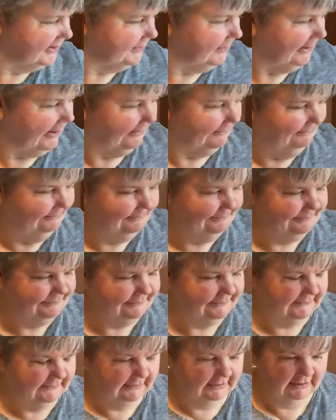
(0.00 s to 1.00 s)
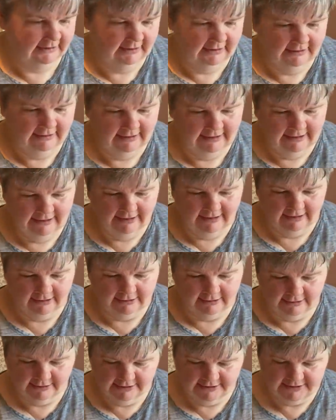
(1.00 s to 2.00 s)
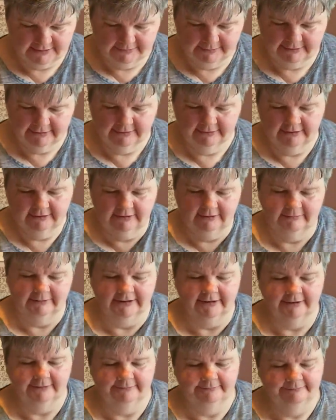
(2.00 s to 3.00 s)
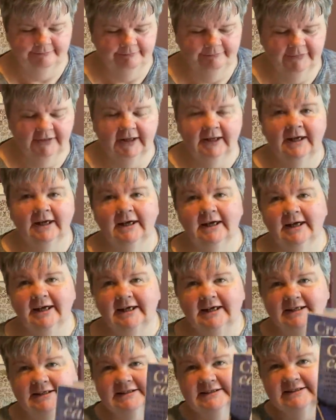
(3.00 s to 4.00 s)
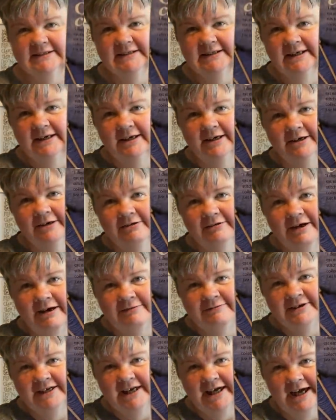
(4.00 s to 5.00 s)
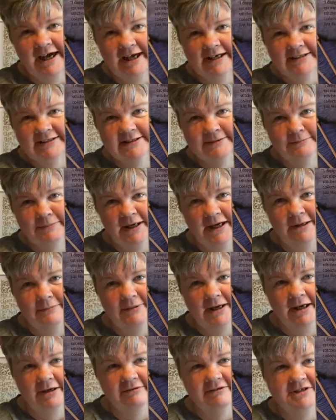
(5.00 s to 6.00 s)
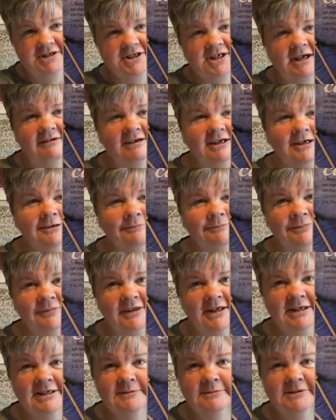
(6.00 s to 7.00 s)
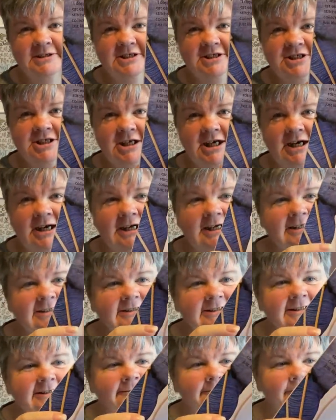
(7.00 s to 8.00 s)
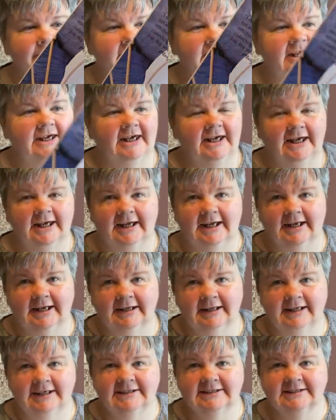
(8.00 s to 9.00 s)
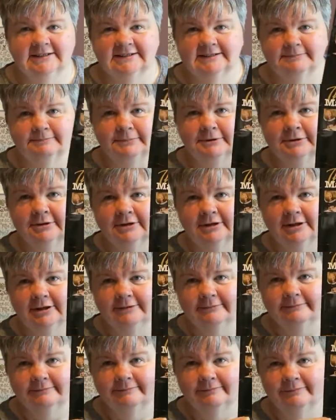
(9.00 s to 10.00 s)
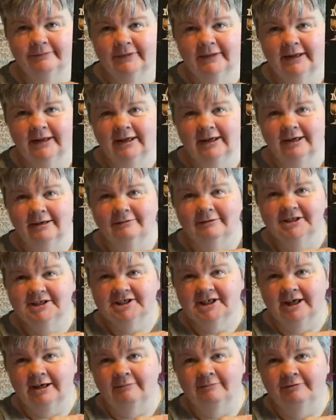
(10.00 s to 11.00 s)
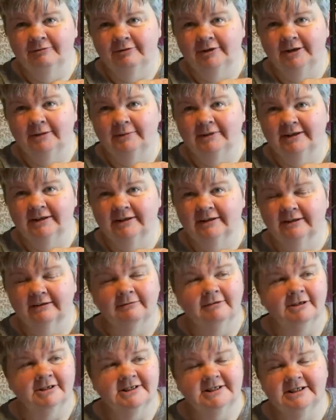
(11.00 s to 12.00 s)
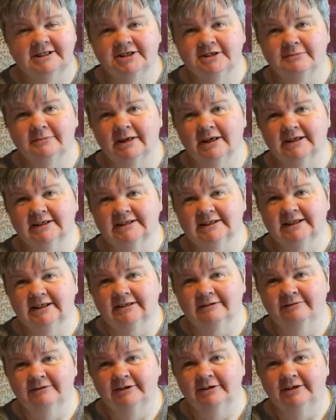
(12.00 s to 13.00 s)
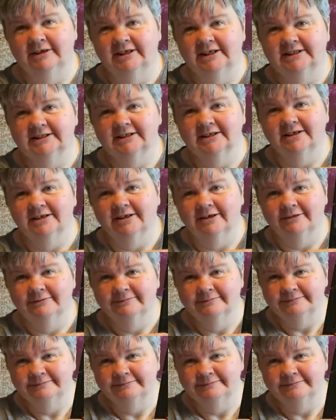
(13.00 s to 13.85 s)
one, close the book, there we go. It's Crafty Cat by Margaret Sherry. This was a chart in this booklet, which came free with Cross Stitcher magazine a few years ago.